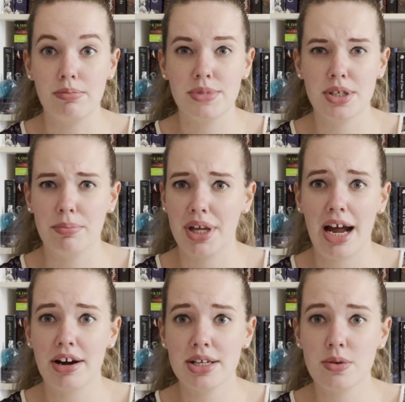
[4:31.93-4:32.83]
some
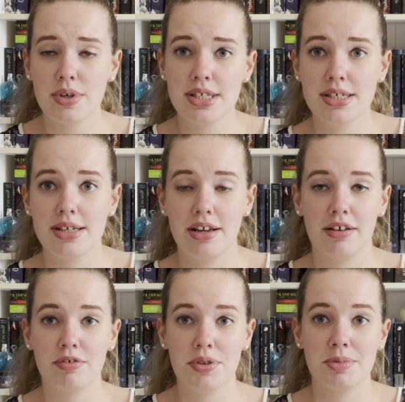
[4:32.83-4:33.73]
character ones, and
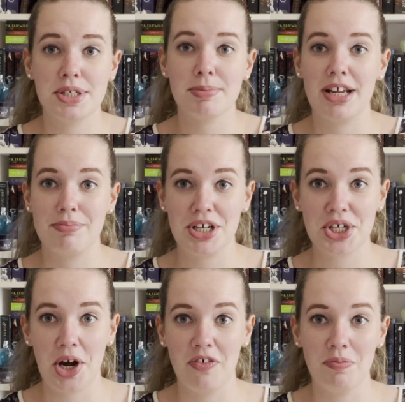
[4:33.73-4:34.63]
I've got them displayed on my
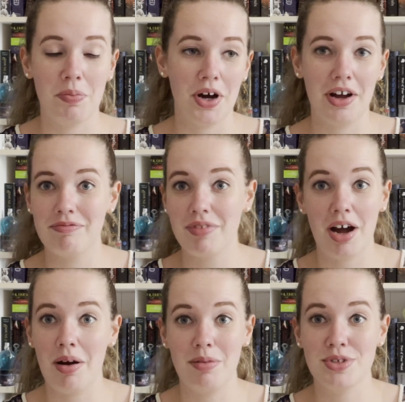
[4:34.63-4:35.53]
shelf, but
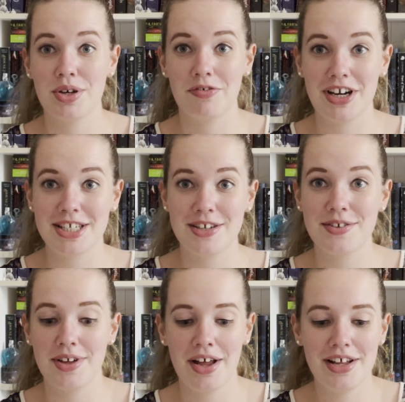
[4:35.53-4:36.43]
I'm too afraid
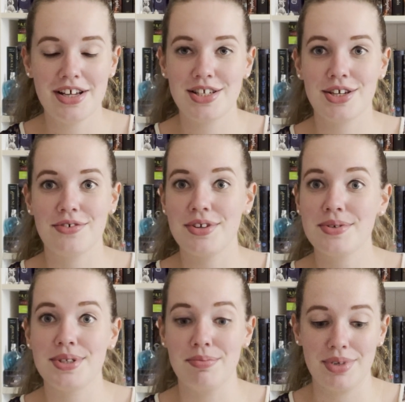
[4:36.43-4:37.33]
to
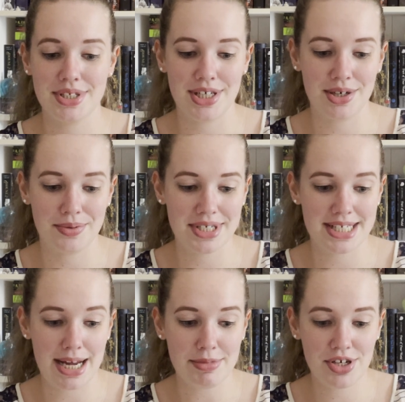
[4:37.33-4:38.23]
use them because I don't want to
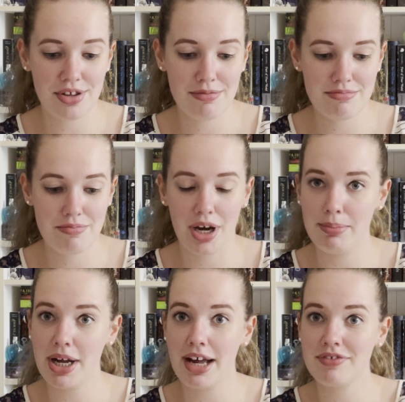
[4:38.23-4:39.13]
damage them. But I
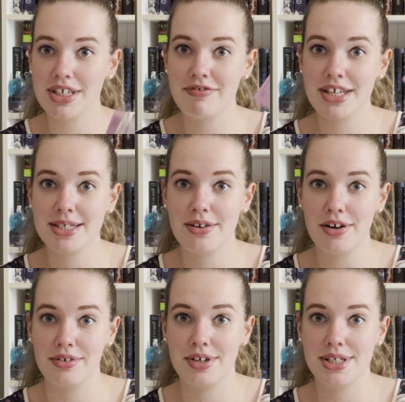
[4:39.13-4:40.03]
might have to give these a
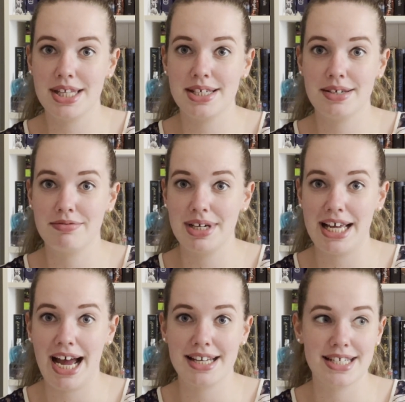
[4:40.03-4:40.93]
go because these are really
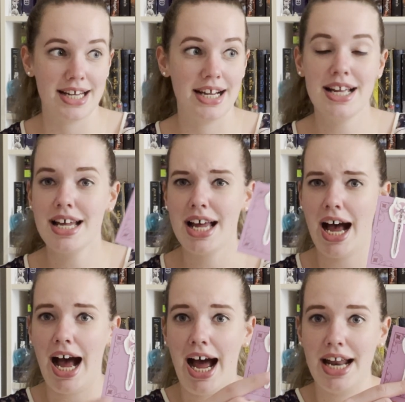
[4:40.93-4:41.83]
handy,
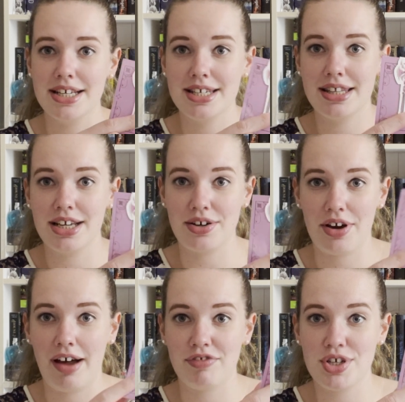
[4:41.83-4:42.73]
and they don't
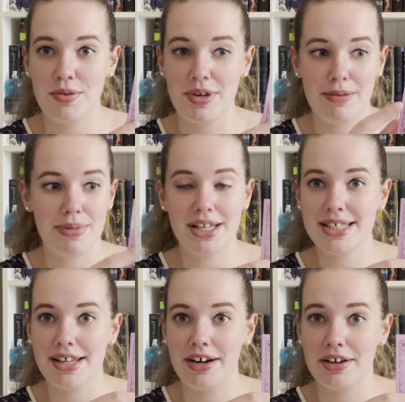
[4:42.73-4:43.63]
have too many
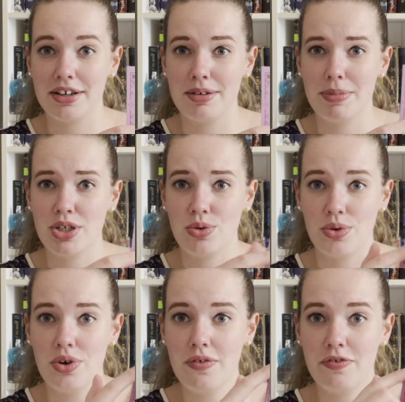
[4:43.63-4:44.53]
bits that are going to be
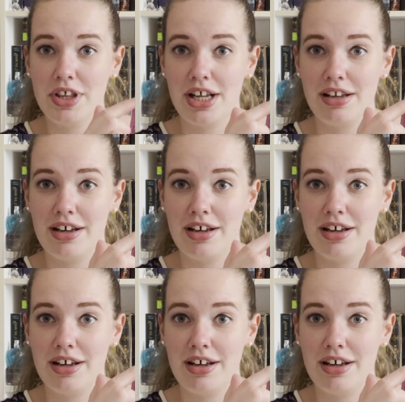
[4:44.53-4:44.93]
torn off. They're